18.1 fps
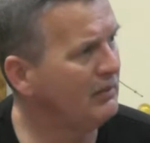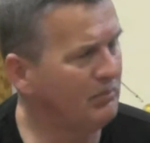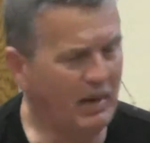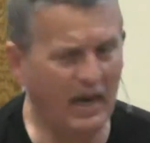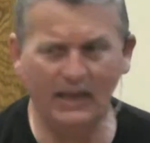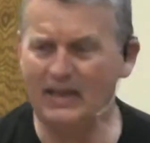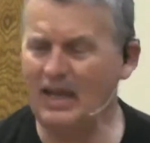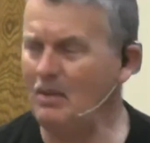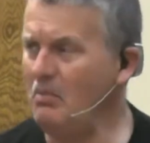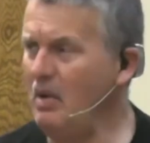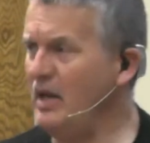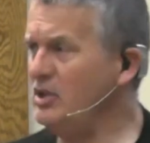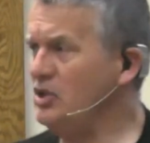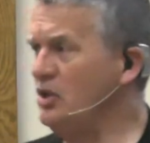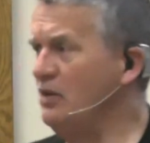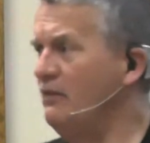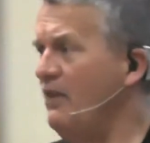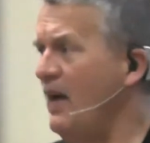Man, that
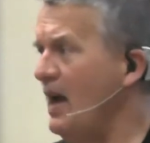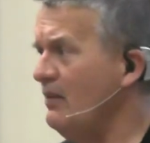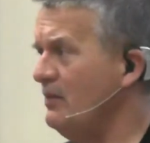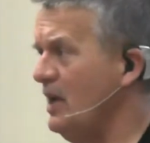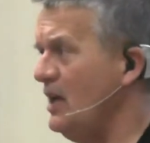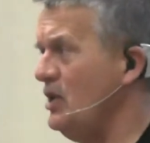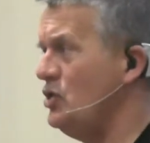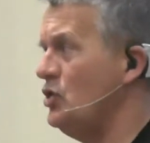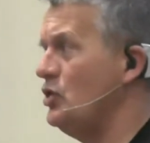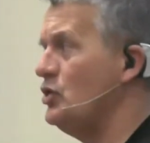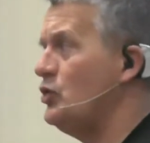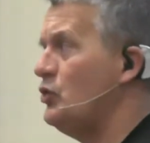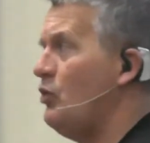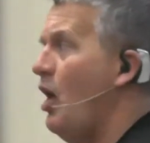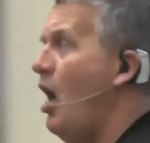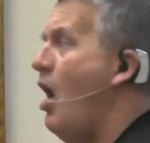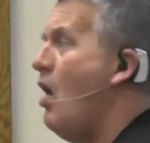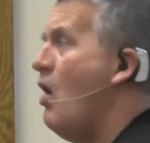makes your foundation
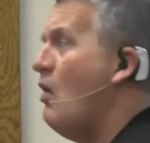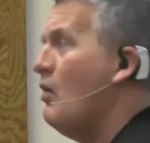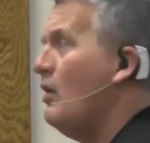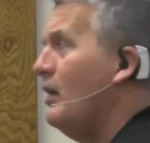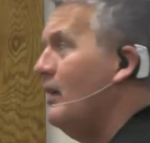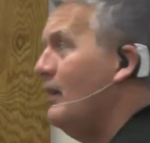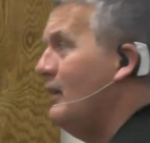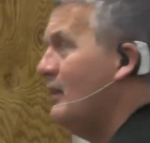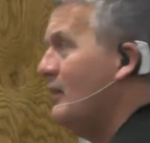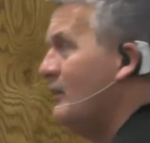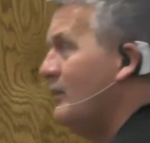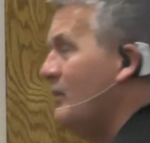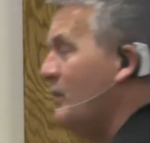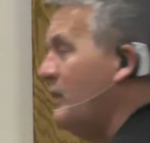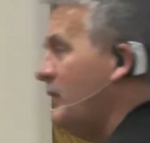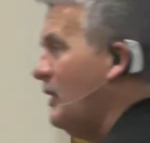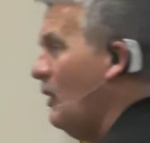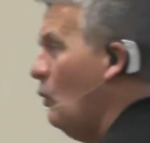strong.
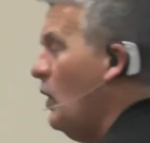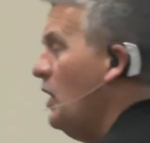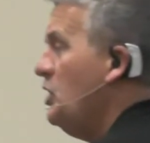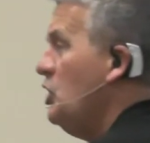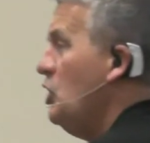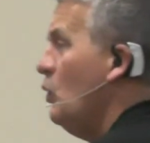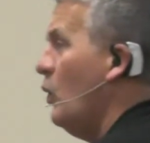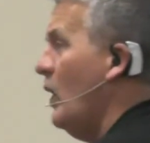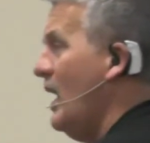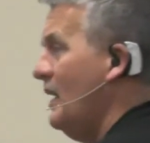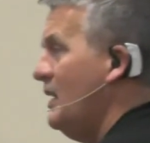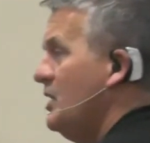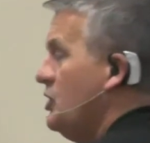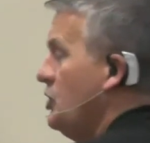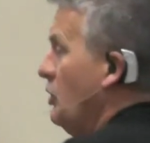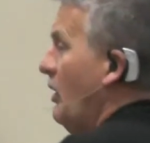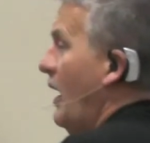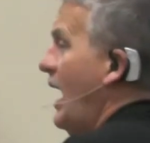When you
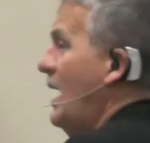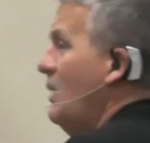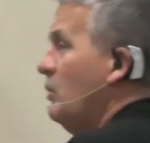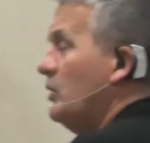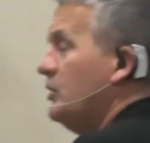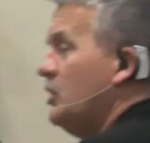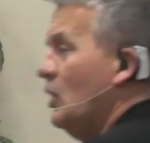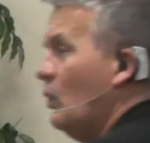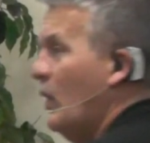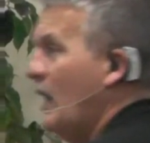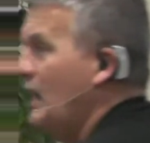witness, you're able to